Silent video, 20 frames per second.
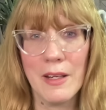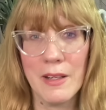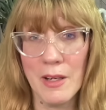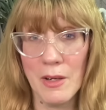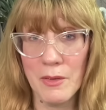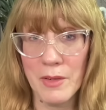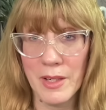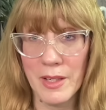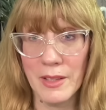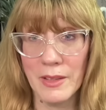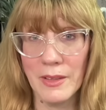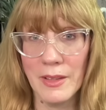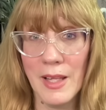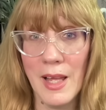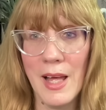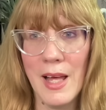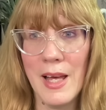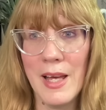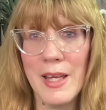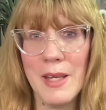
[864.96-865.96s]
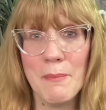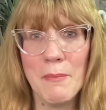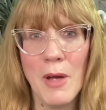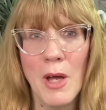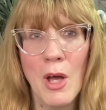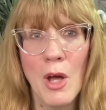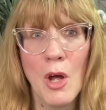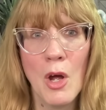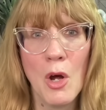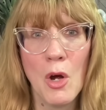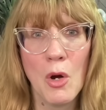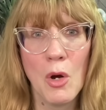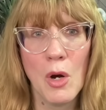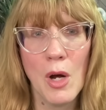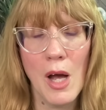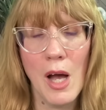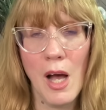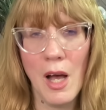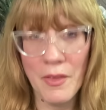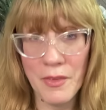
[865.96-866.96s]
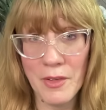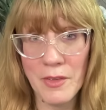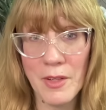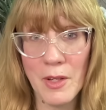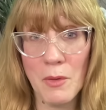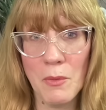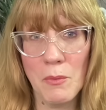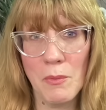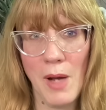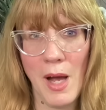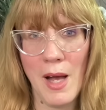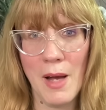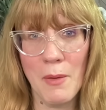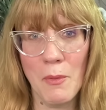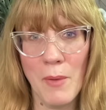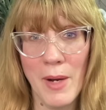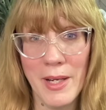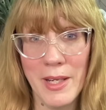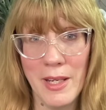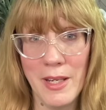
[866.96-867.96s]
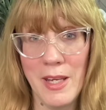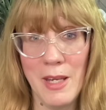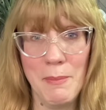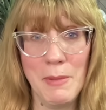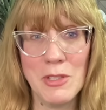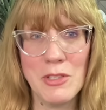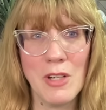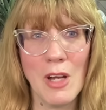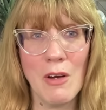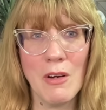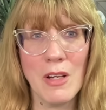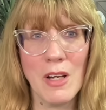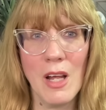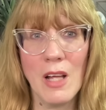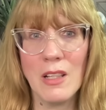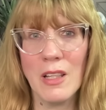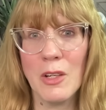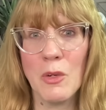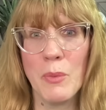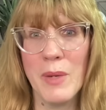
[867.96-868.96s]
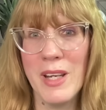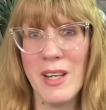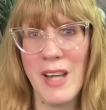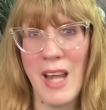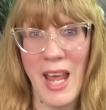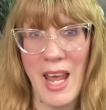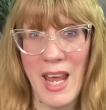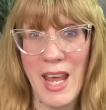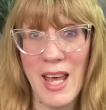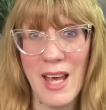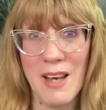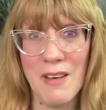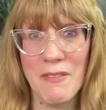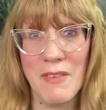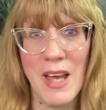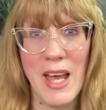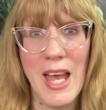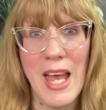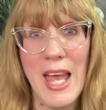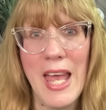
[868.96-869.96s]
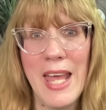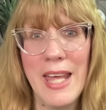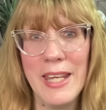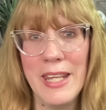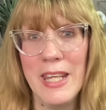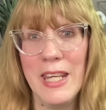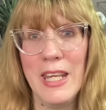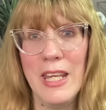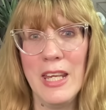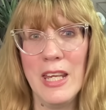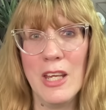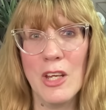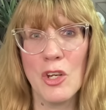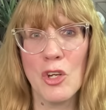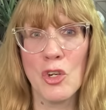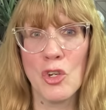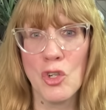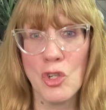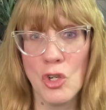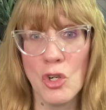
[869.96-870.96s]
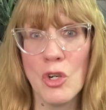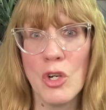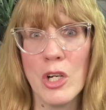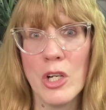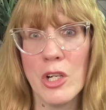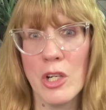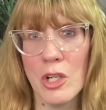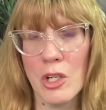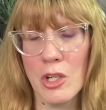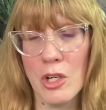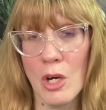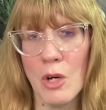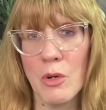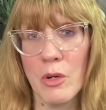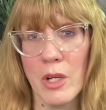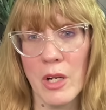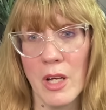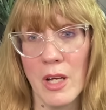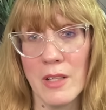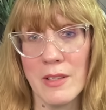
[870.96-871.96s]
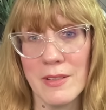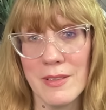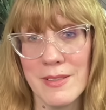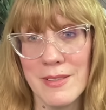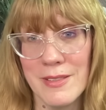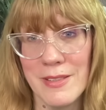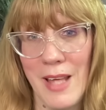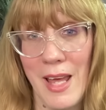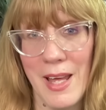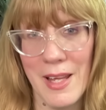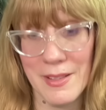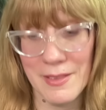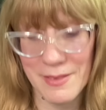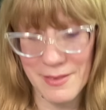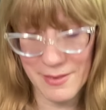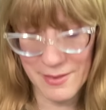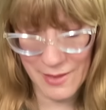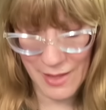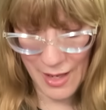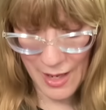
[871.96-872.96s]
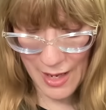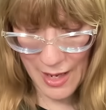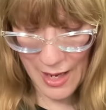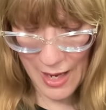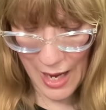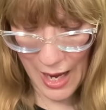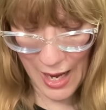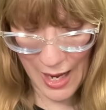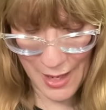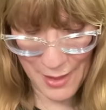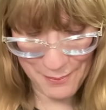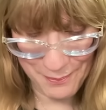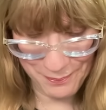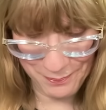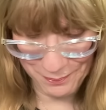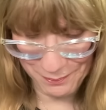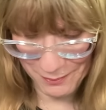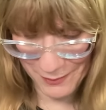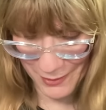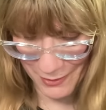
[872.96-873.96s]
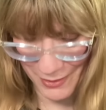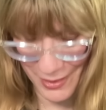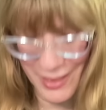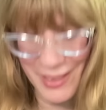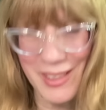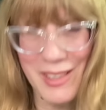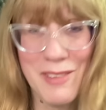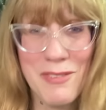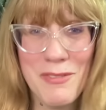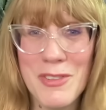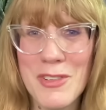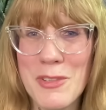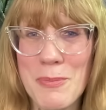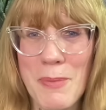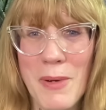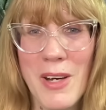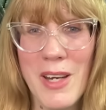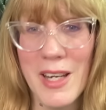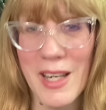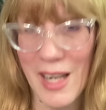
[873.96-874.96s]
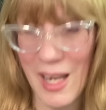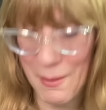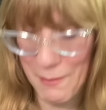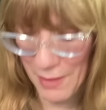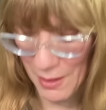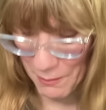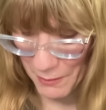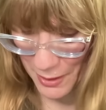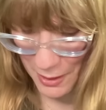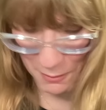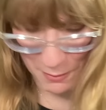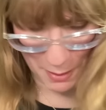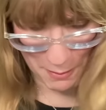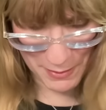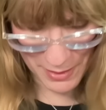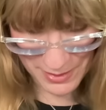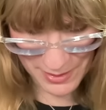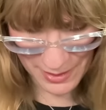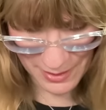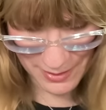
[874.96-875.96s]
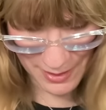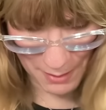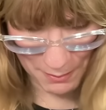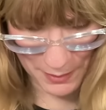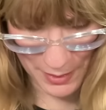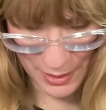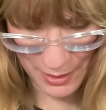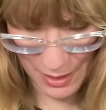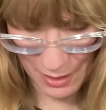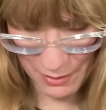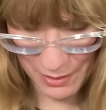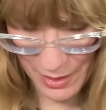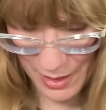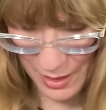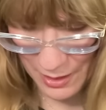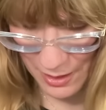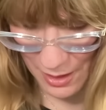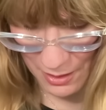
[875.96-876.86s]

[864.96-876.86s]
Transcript: Coconut Lime. Other than Waikiki Beach Coconut, like we didn't have any good coconut scents really for spring. I mean, I'm like, am I missing something? Coconut?